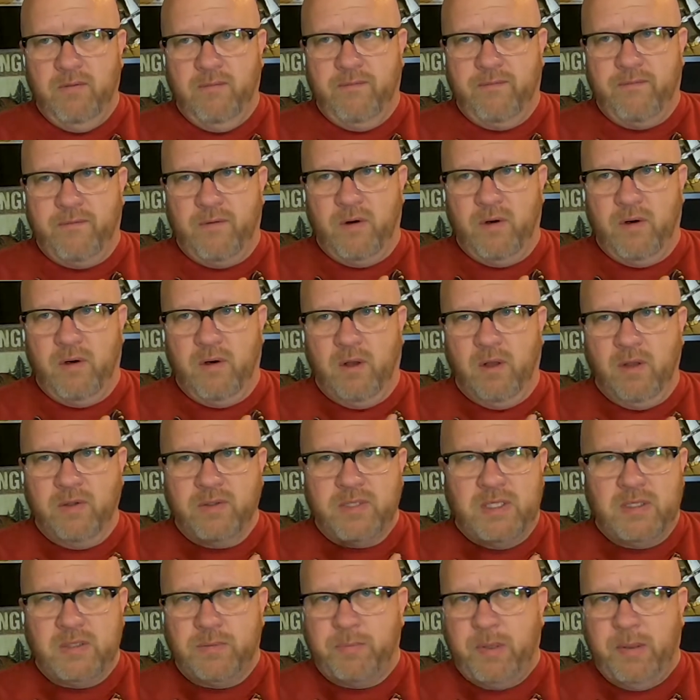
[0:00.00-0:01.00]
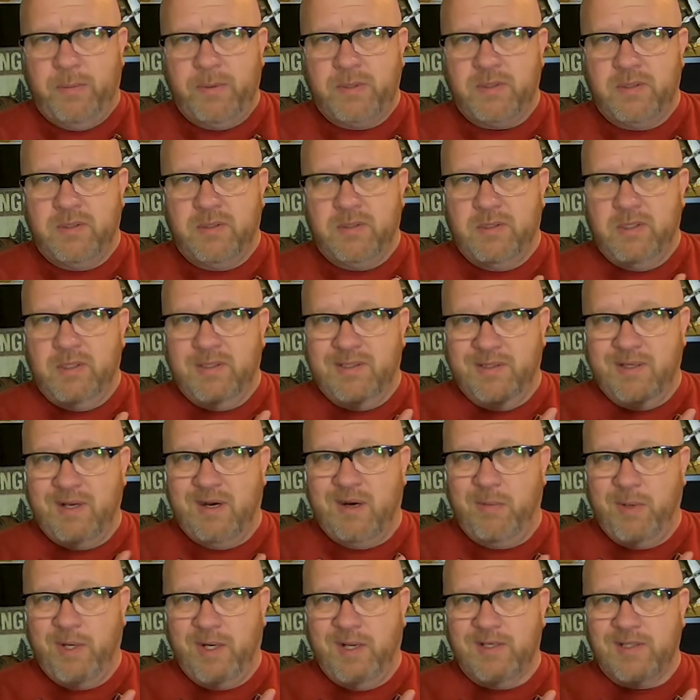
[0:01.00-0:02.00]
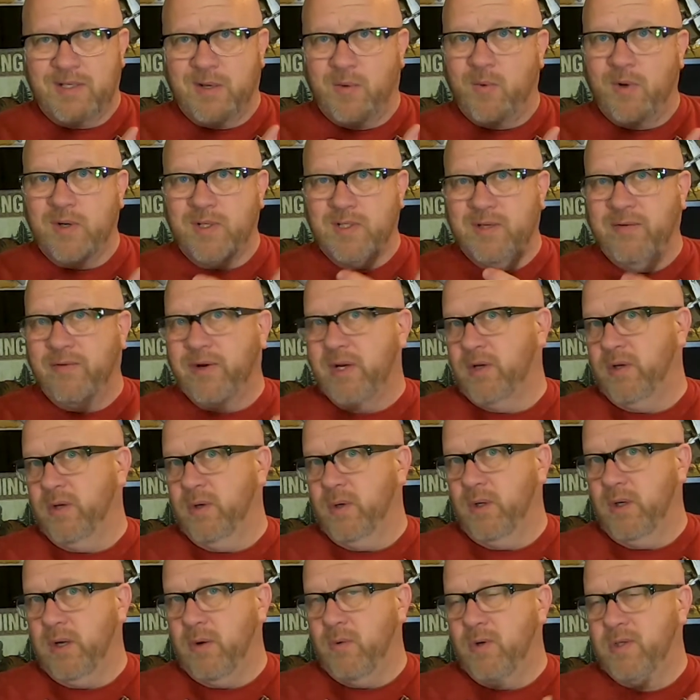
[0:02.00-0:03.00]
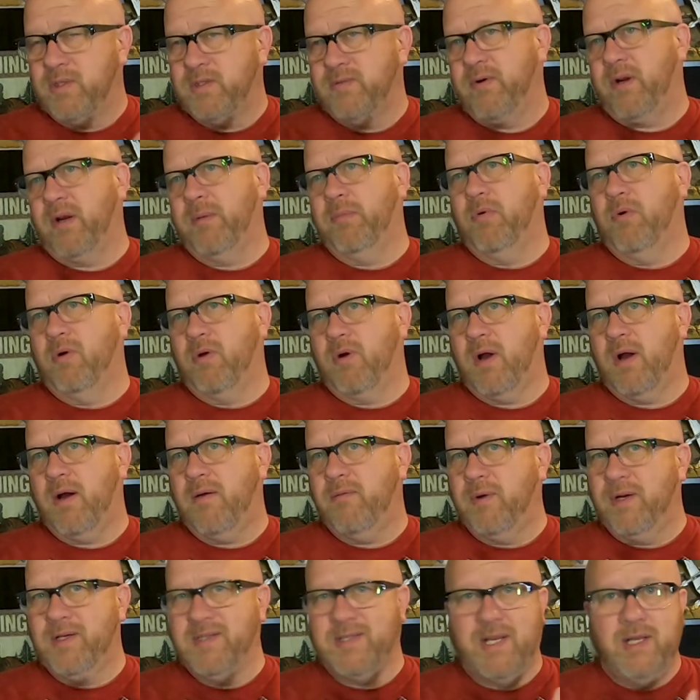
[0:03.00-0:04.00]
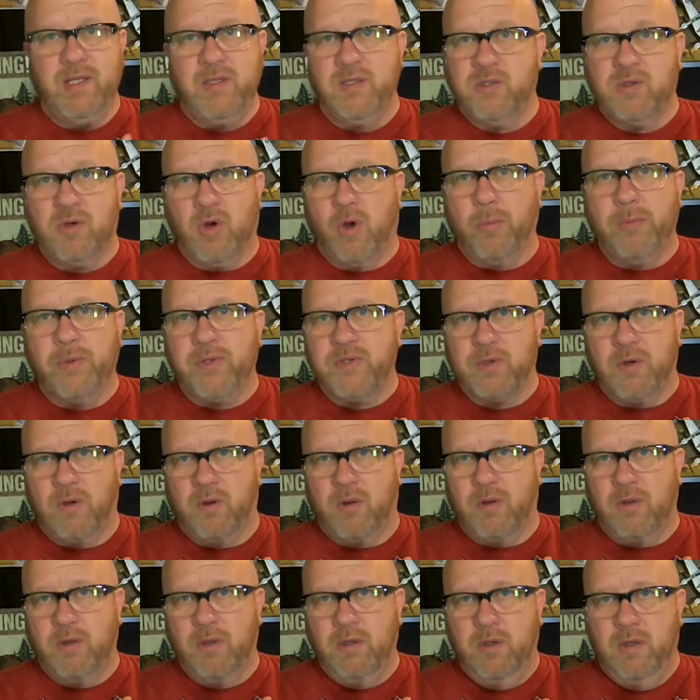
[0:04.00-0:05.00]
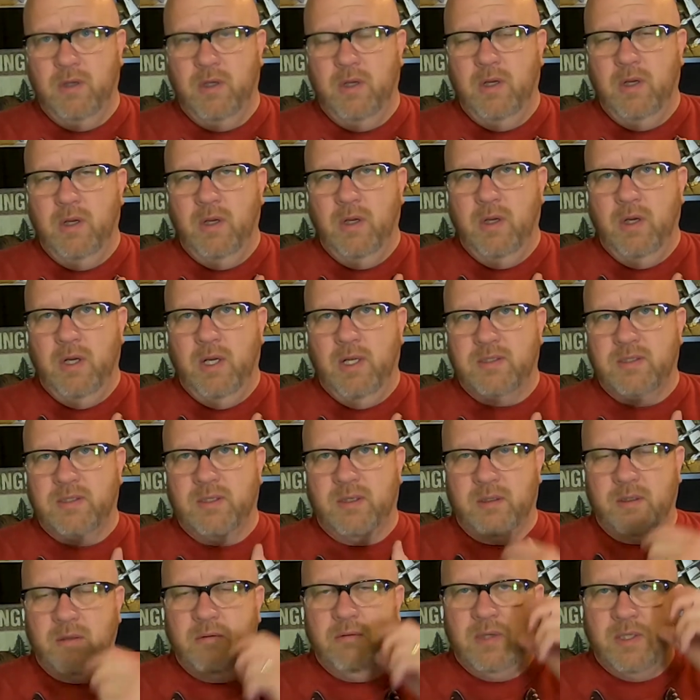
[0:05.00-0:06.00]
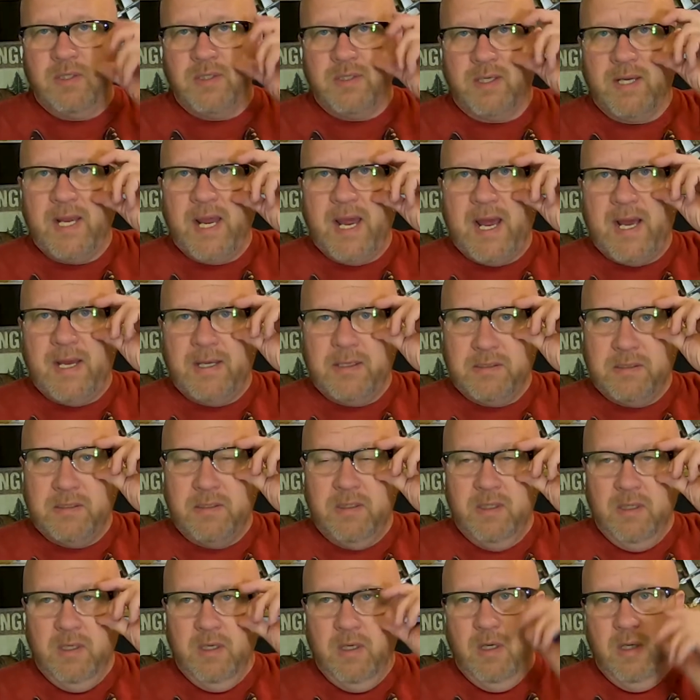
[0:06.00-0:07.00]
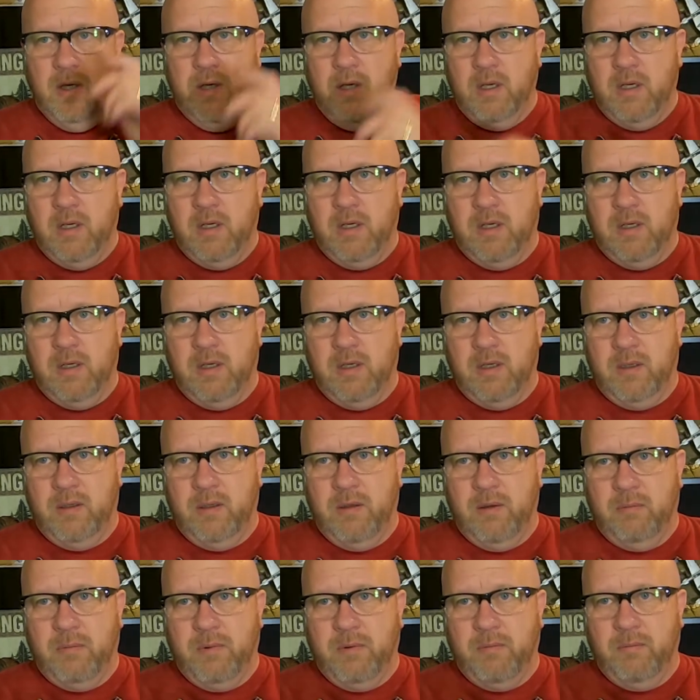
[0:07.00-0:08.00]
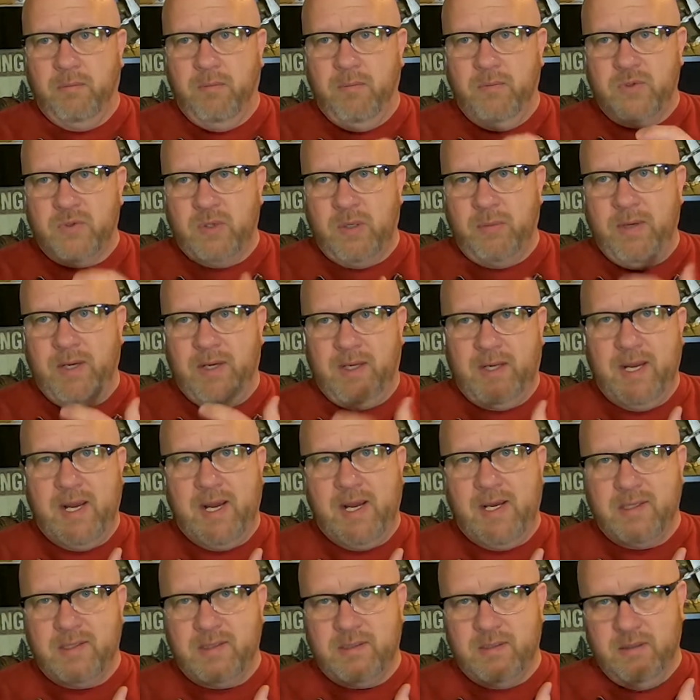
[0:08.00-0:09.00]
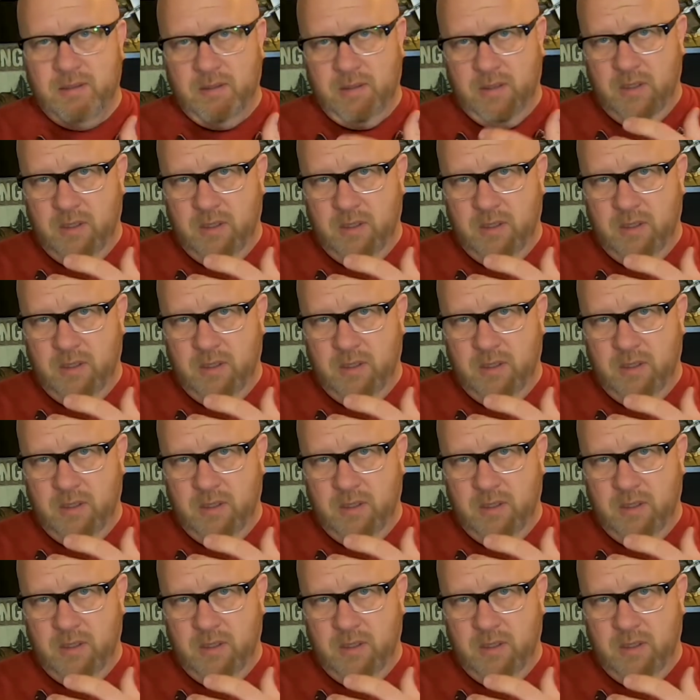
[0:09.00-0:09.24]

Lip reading: for all intents and purposes, it's there because I want to see if I can do it. I want to see if I can pull it off, because I didn't sculpt the skull. It's a cast. So I made a cast,